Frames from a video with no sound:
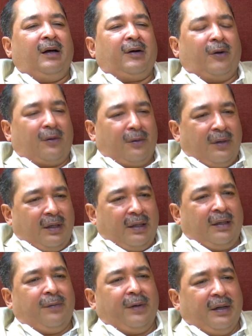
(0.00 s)
not only
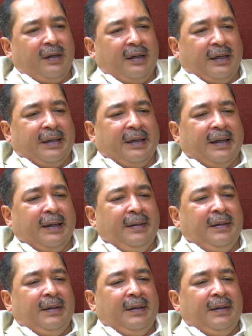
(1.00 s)
within India,